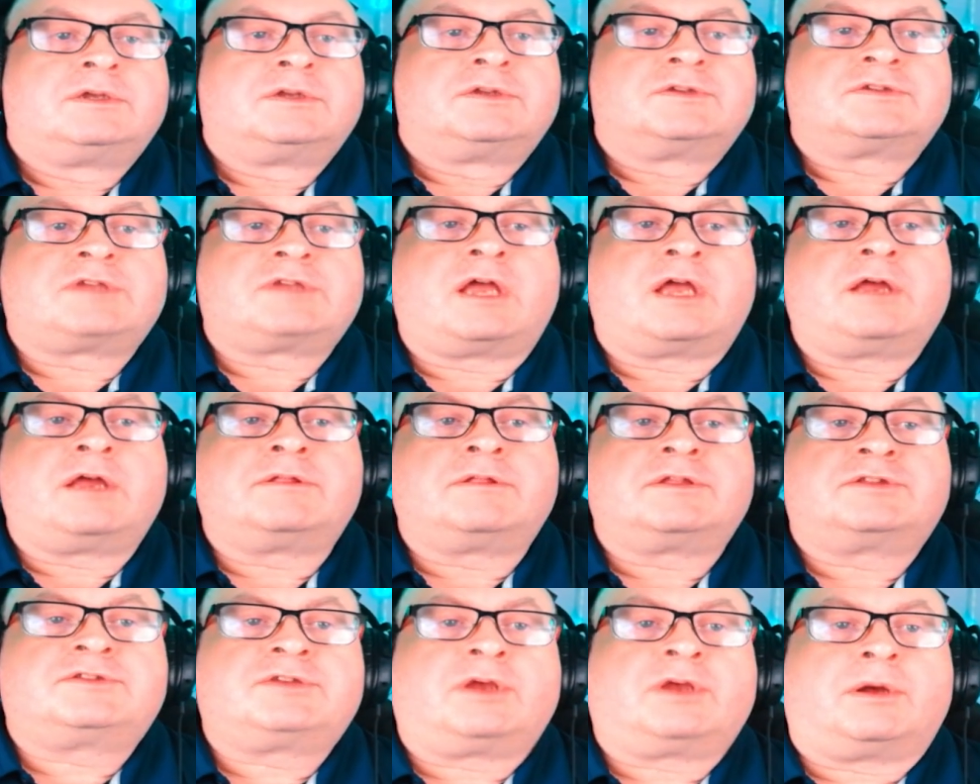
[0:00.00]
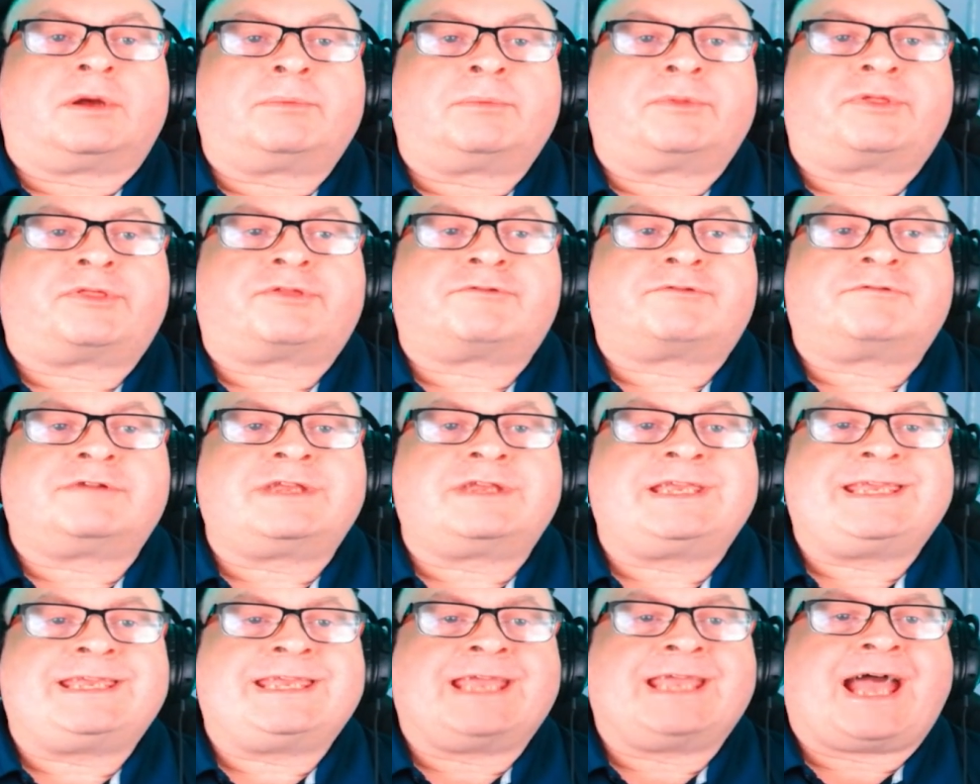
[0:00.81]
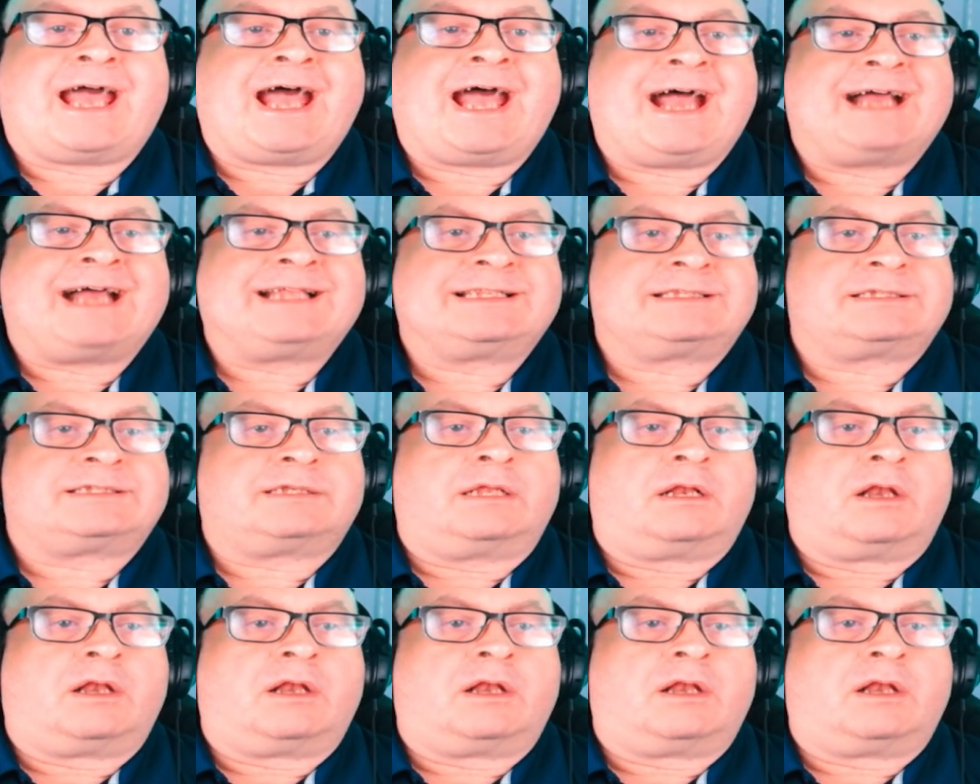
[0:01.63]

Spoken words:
So the top 3 at